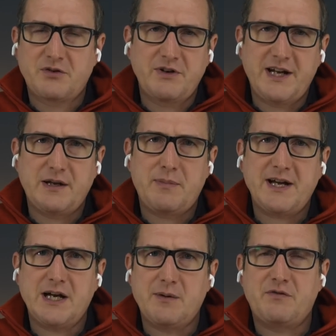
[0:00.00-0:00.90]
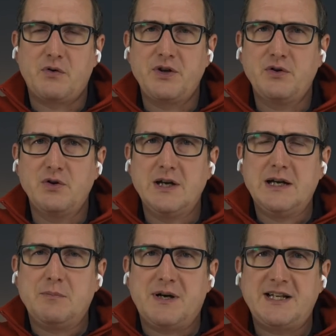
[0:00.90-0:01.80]
create a backup for you,
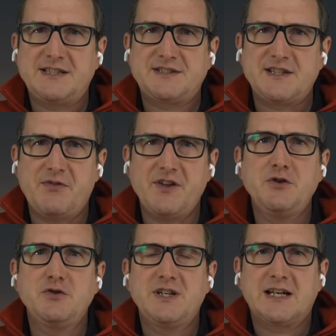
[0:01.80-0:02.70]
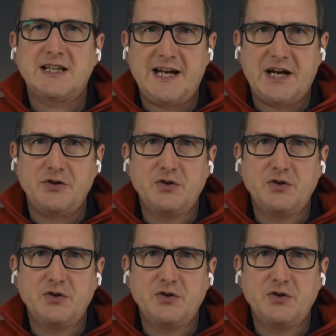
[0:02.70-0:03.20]
but it's something you declare.